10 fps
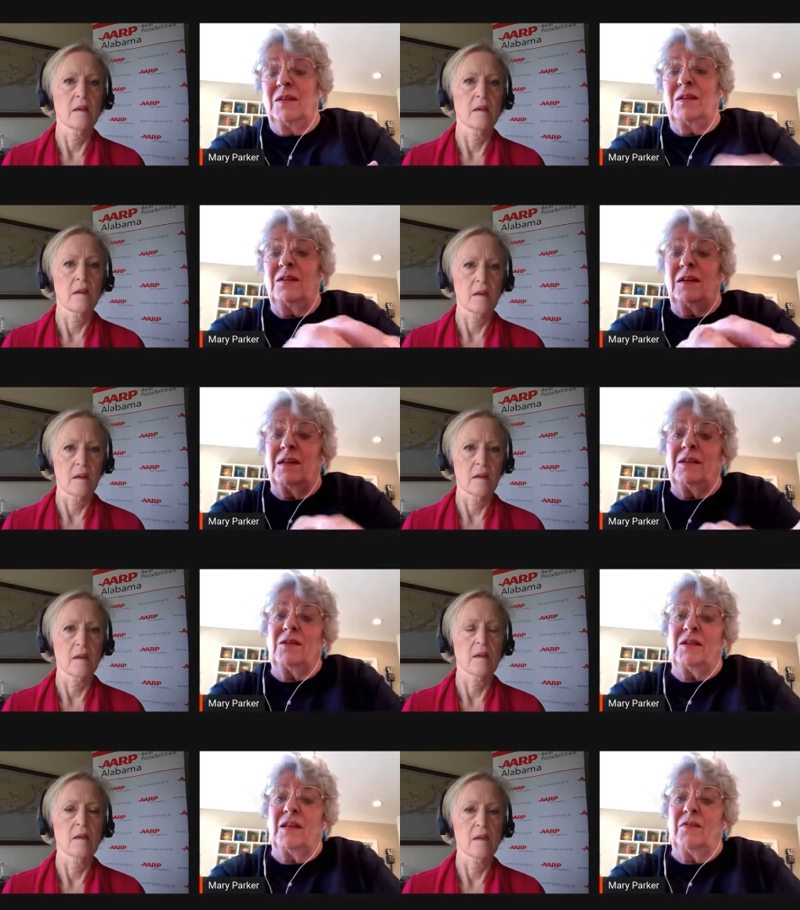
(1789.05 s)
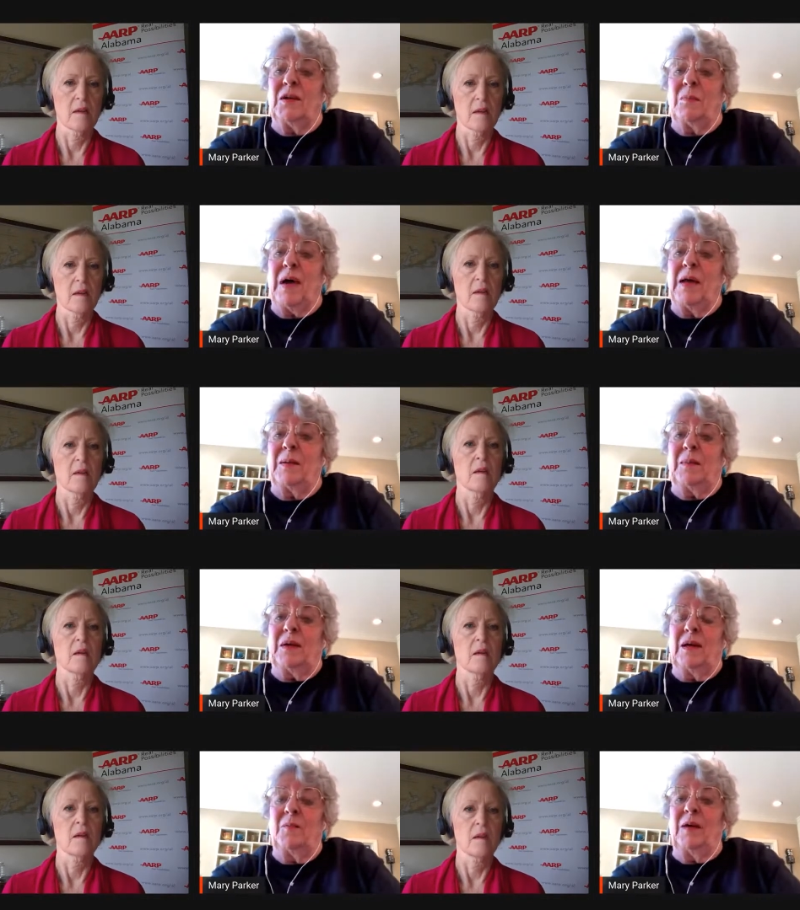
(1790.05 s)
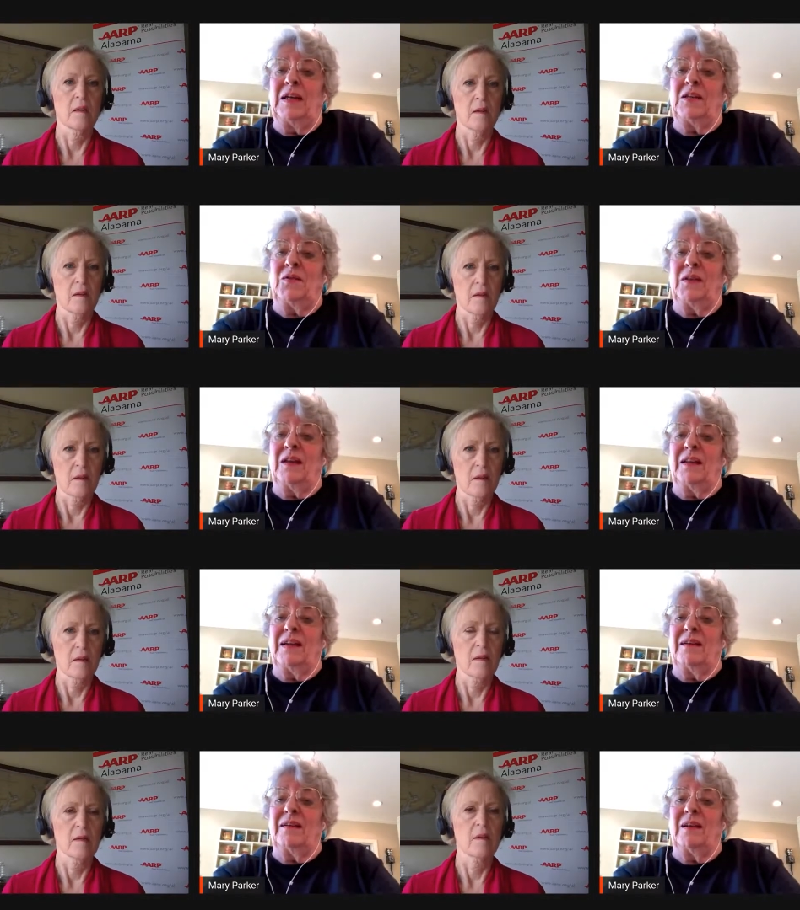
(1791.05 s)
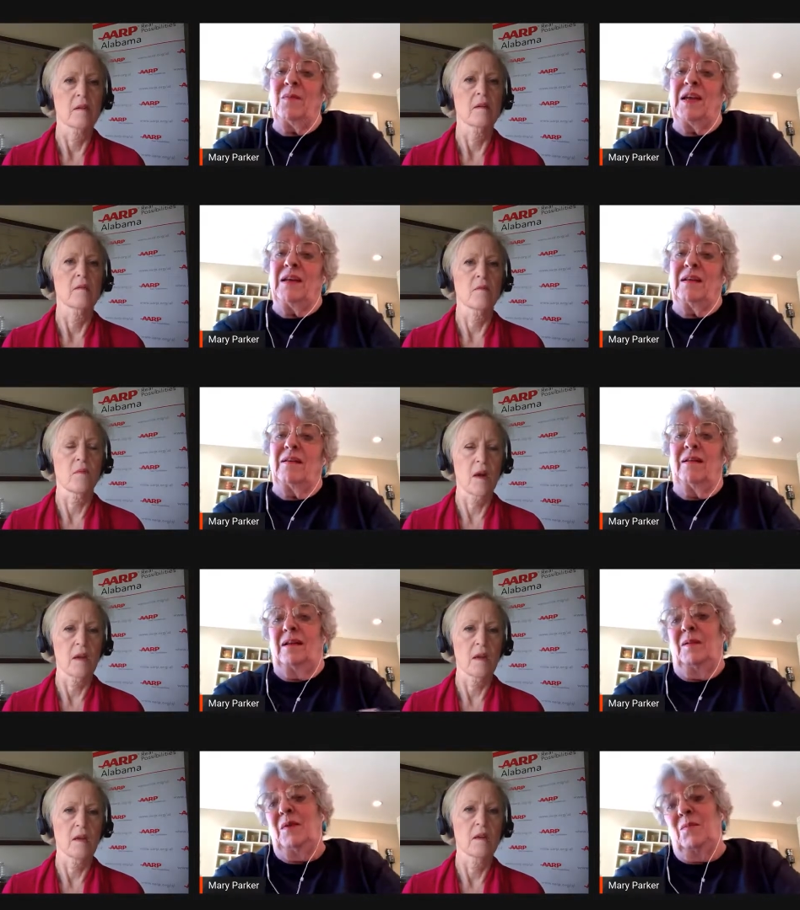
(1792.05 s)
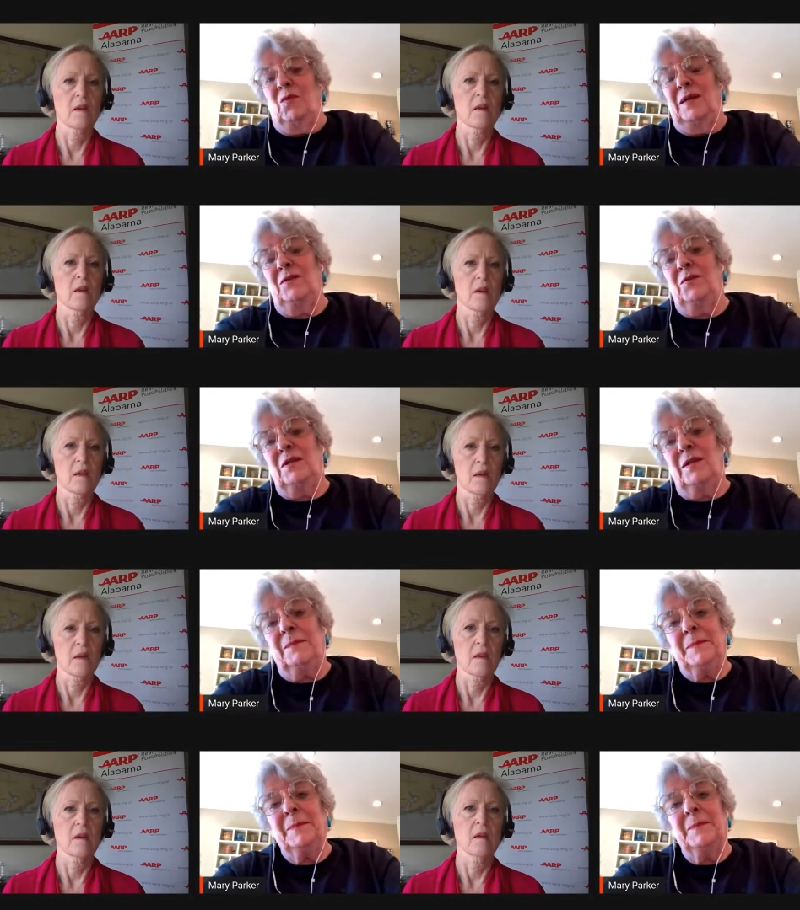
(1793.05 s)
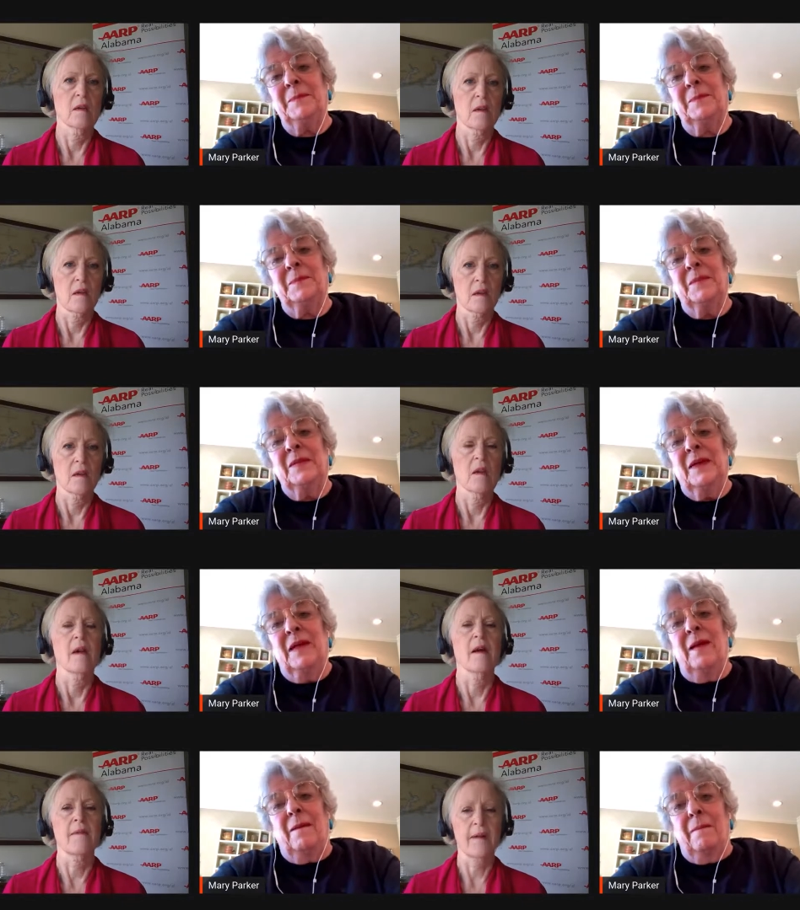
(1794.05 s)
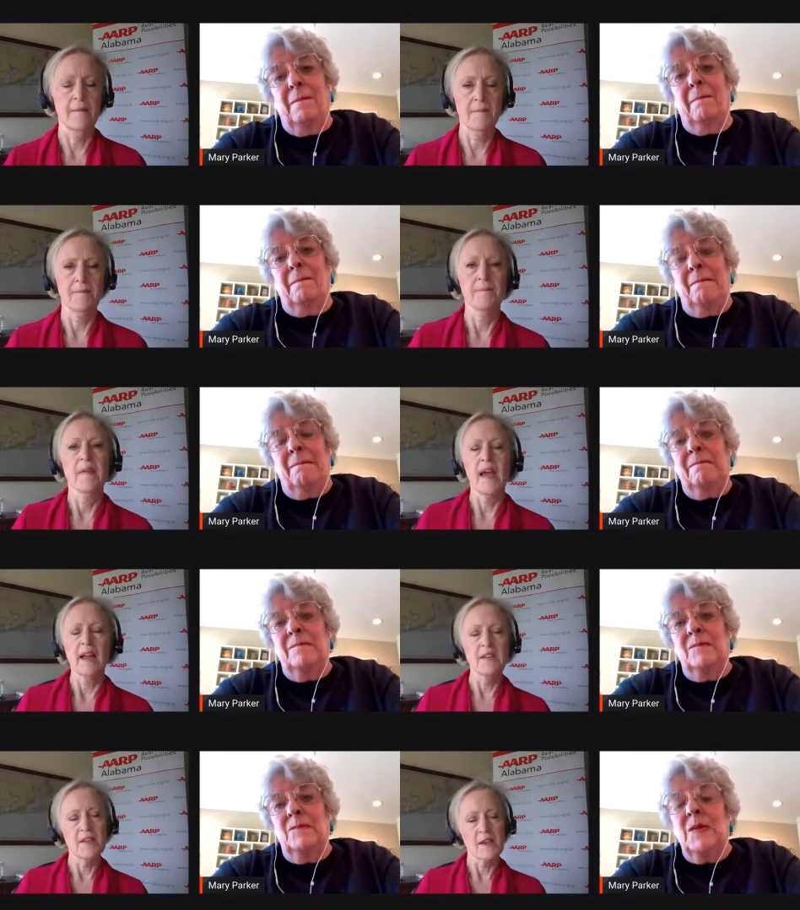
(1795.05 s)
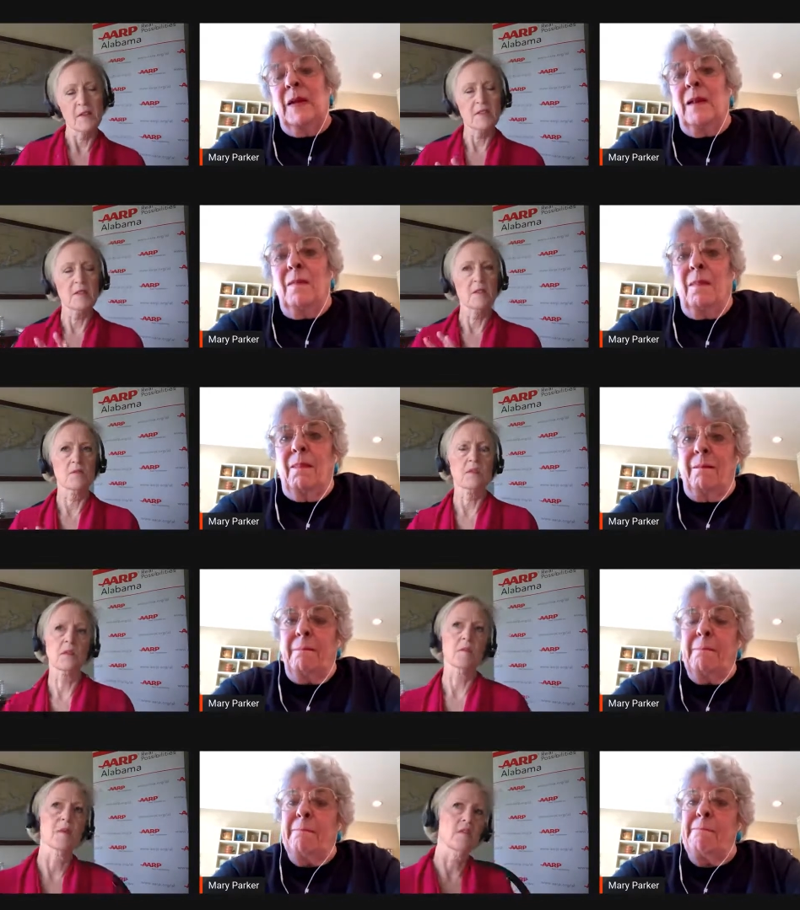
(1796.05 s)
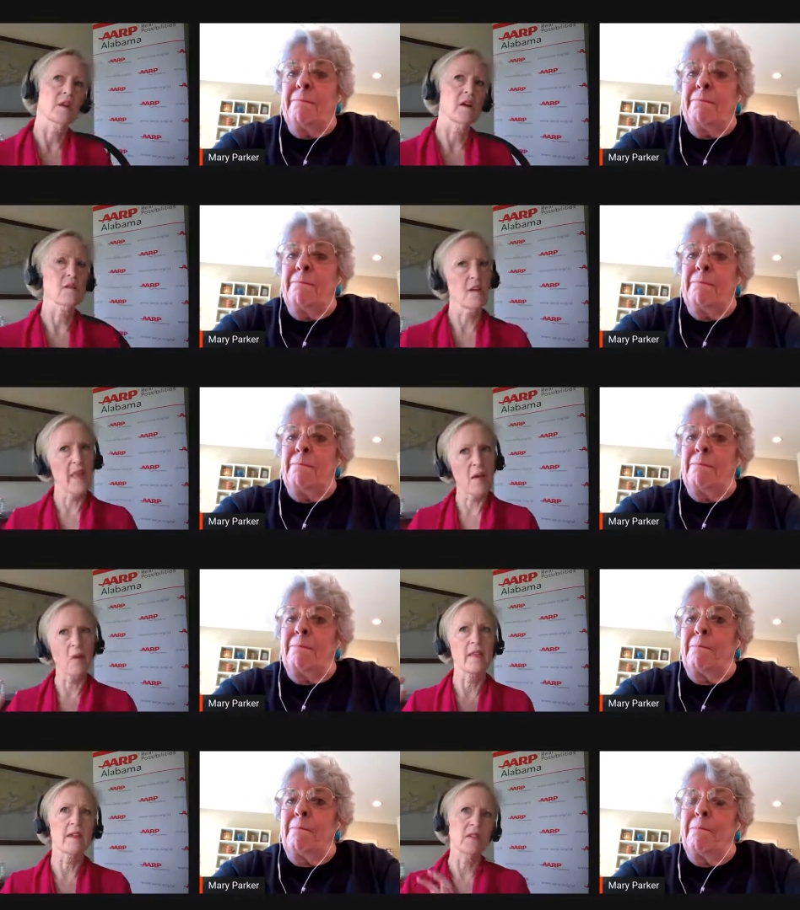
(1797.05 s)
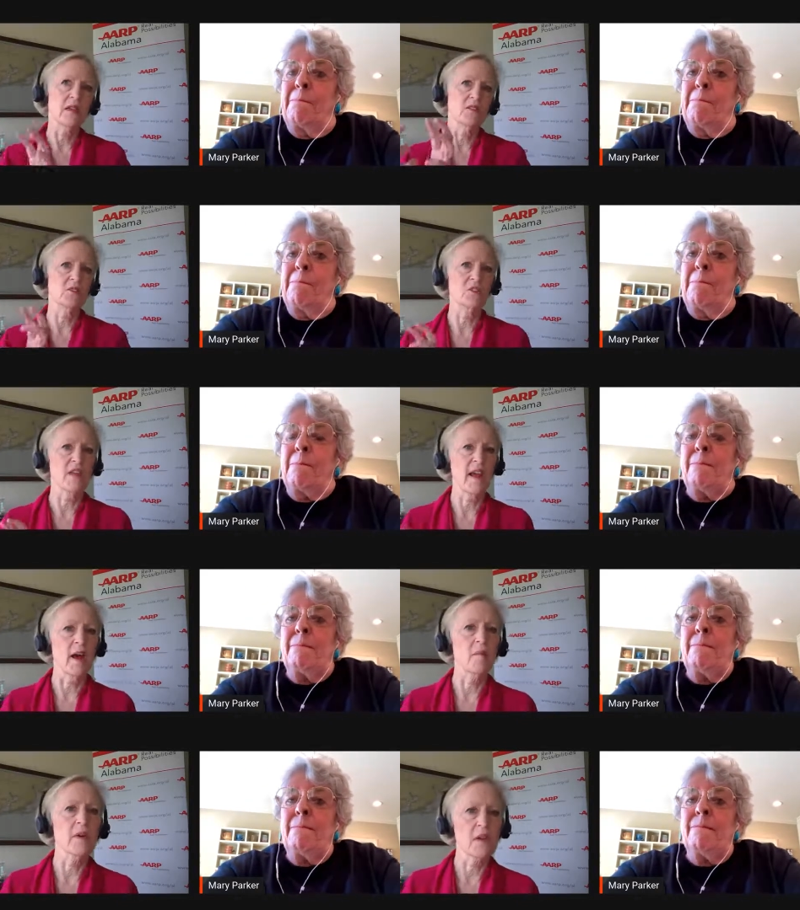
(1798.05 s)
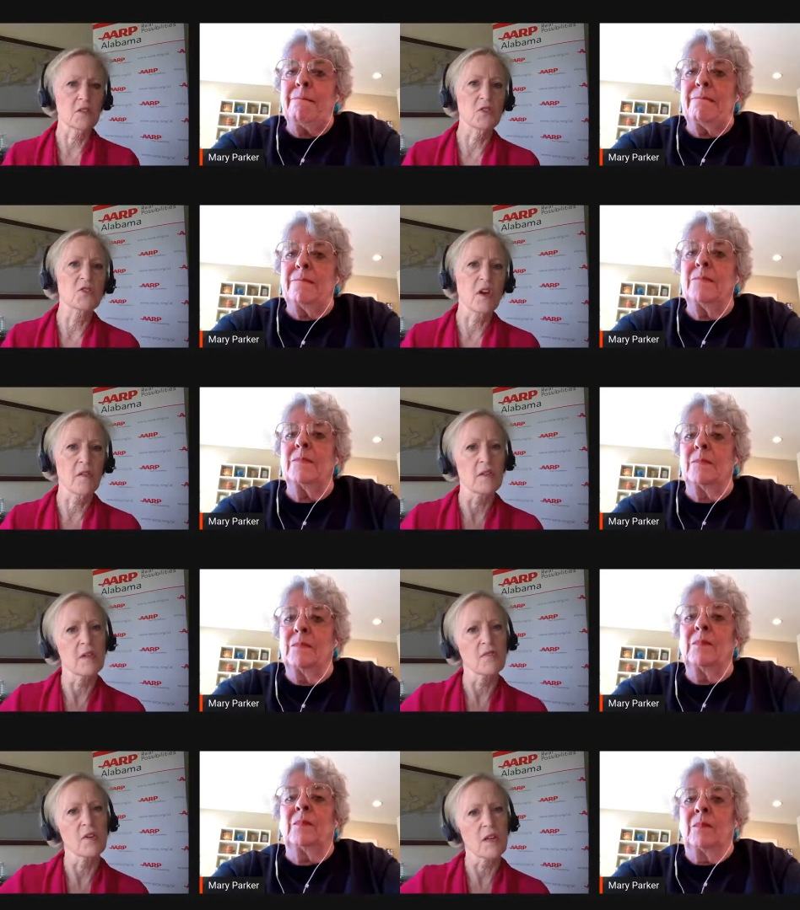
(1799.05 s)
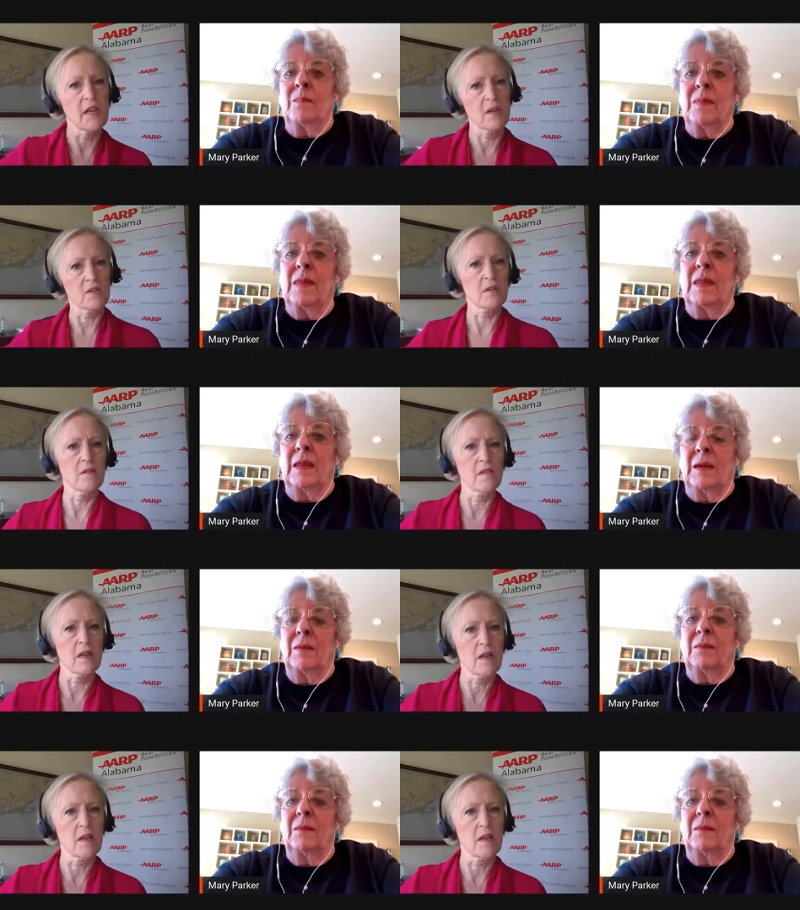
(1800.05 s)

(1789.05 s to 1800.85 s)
Speaker 1: just a touch to give it a bottom, a base for the cloud and make it a little bit more interesting.
Speaker 2: Okay. I did notice that there was a little bit of a color, and that way that it stood out because you saw the different layers of the